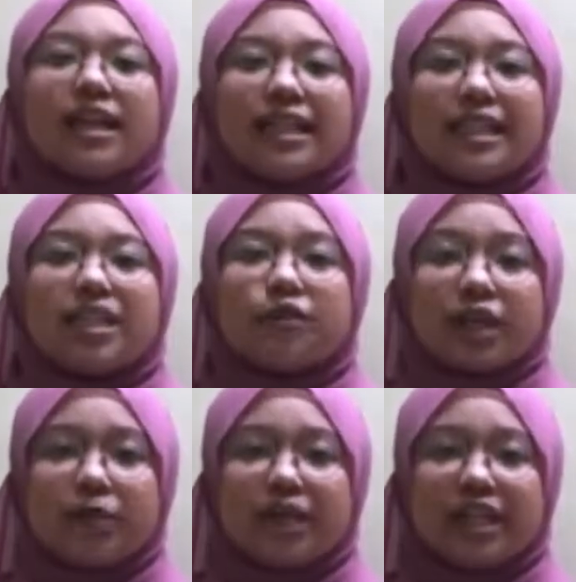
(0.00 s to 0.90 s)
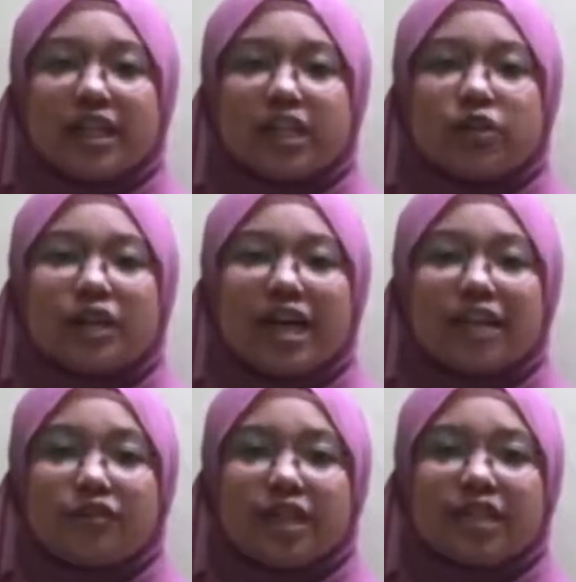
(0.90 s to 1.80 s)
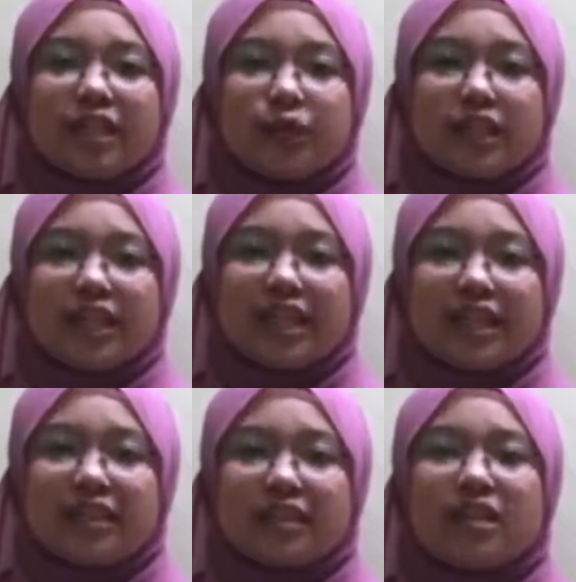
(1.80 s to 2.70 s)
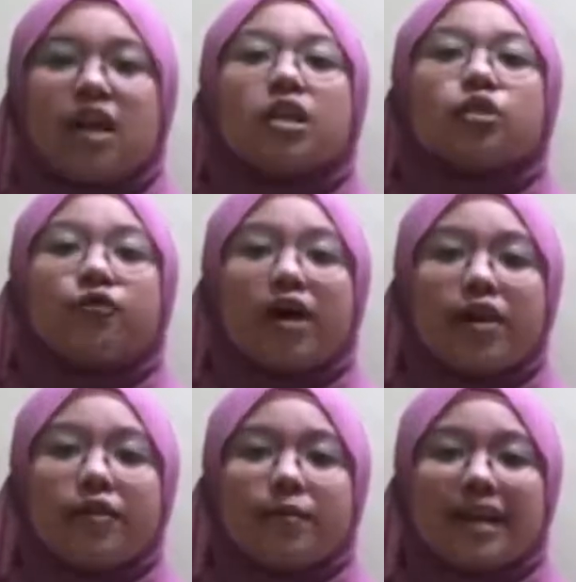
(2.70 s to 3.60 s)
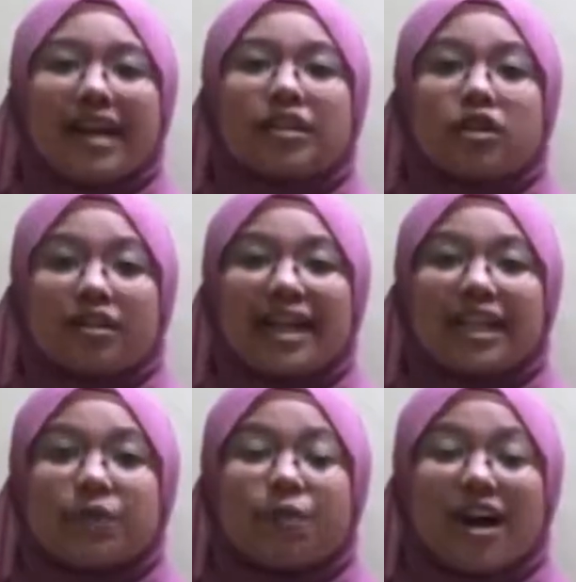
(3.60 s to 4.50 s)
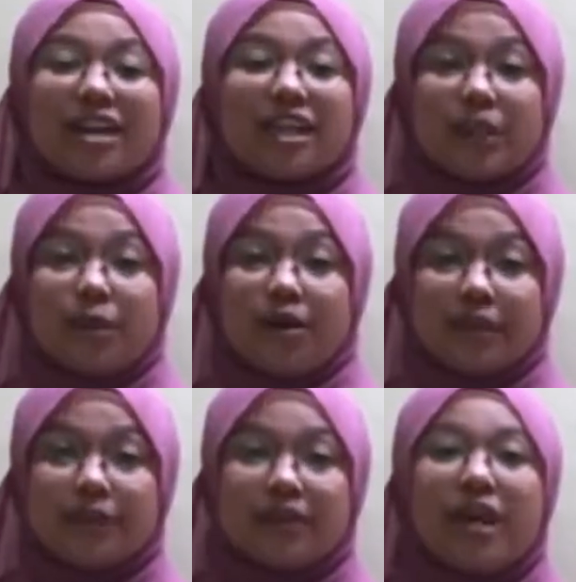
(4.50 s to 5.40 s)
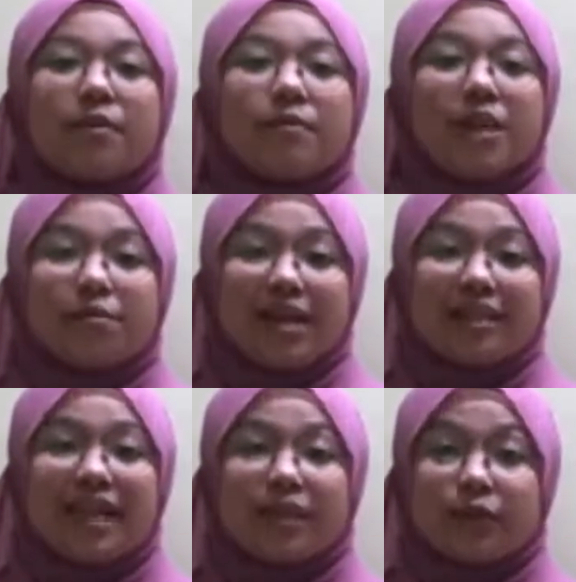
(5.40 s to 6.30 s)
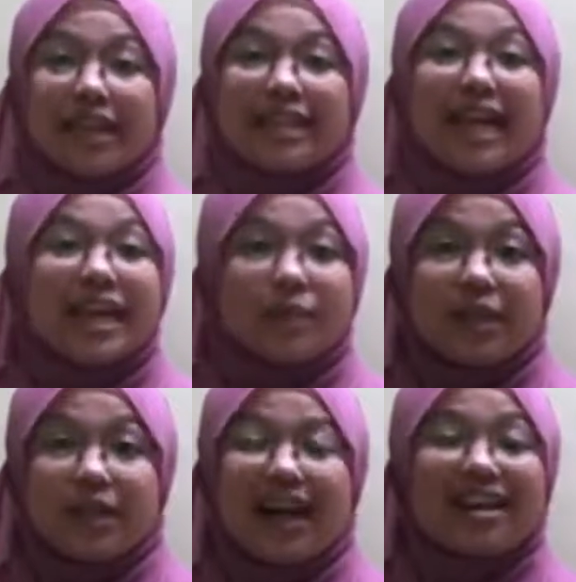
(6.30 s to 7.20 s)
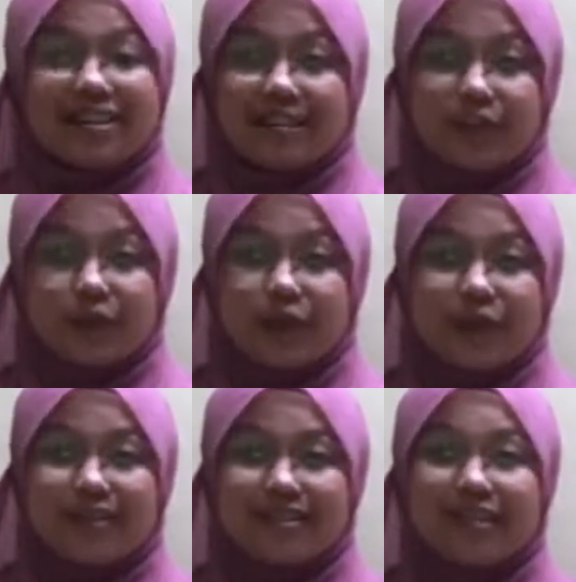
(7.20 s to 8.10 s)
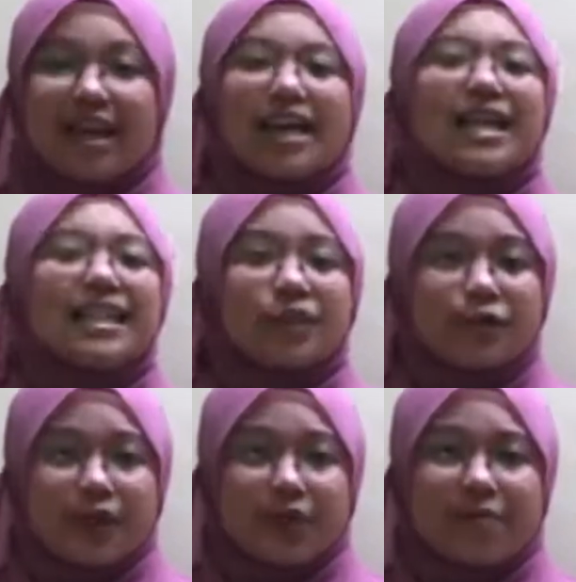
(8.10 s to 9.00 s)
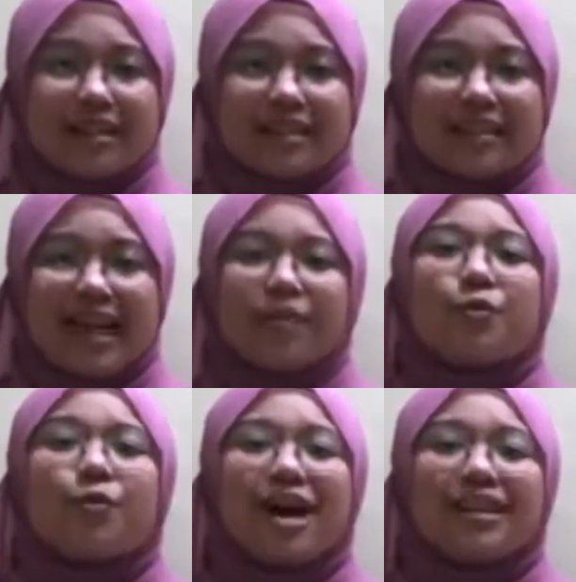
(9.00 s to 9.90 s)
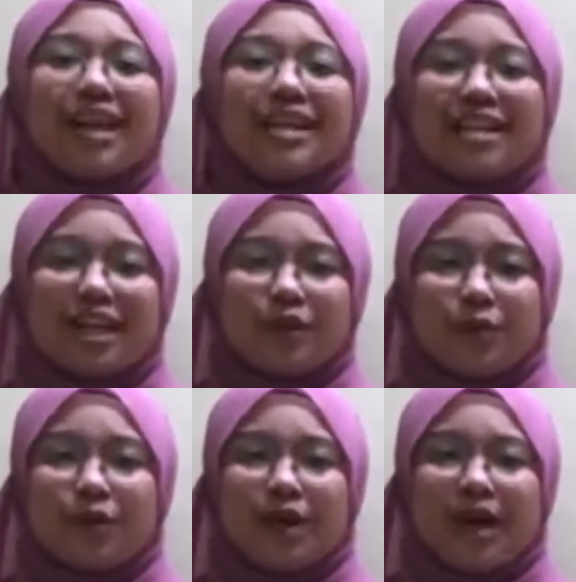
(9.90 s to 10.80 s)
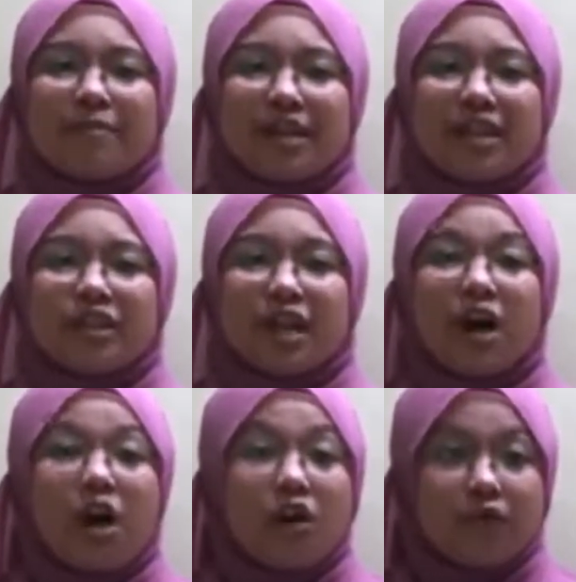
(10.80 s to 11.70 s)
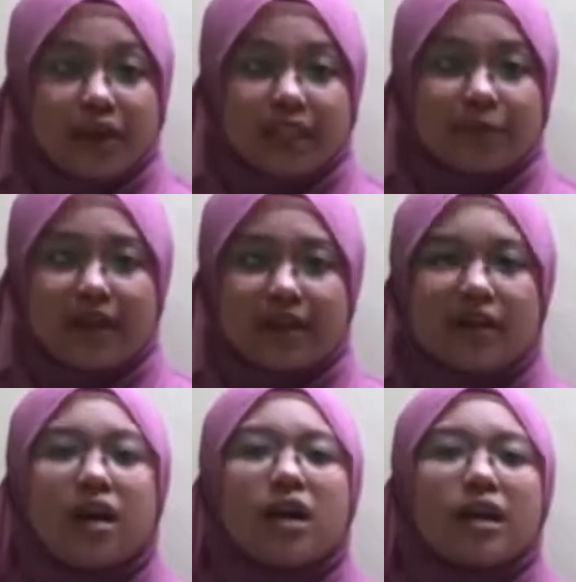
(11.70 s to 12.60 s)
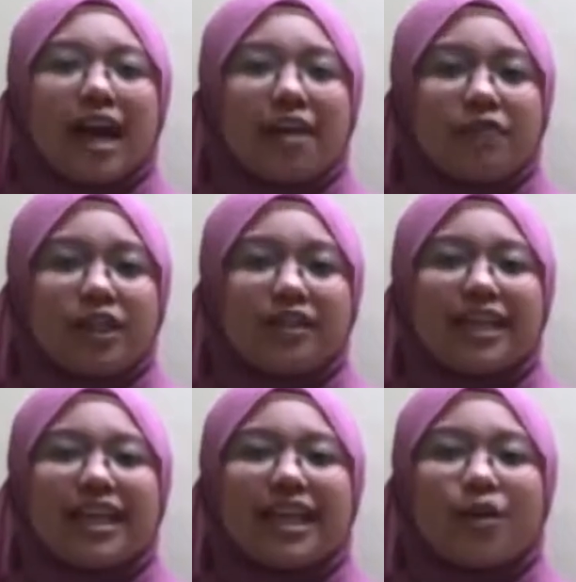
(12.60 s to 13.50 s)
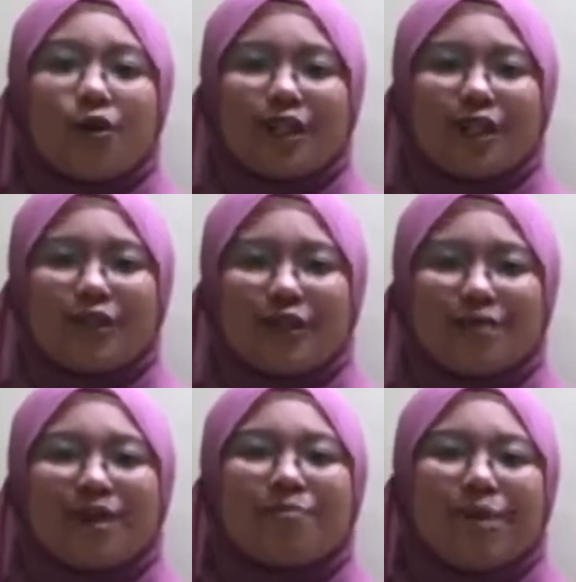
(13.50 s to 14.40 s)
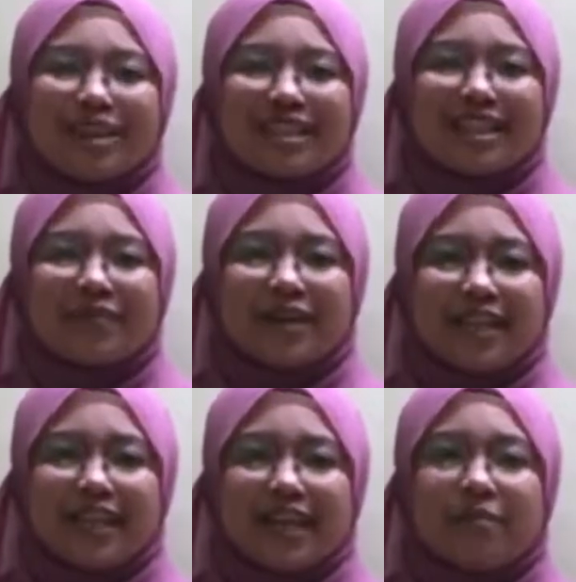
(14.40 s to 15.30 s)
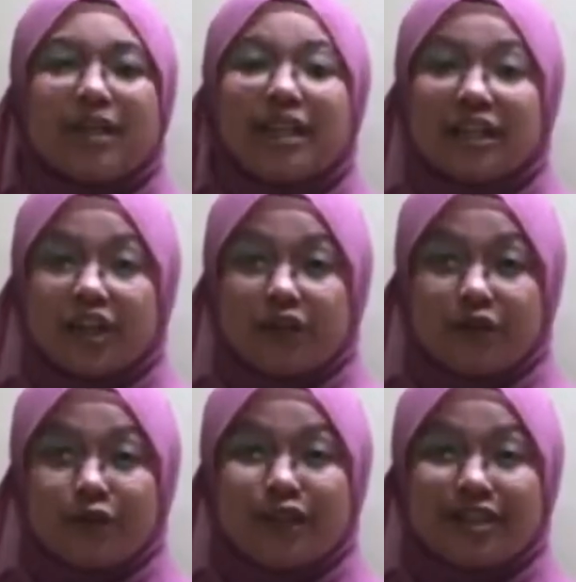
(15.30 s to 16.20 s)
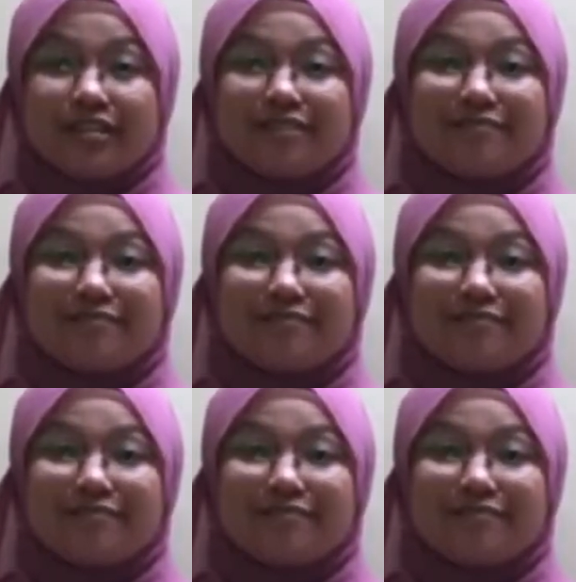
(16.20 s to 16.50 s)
It is a recommendation to address the liquidity changes to variabilize costs as much as possible, minimizing as well as eliminating unnecessary costs. It is recommended that Huatai Industry Berhad manage their overhead spending efficiently in order to keep a positive net income in near future.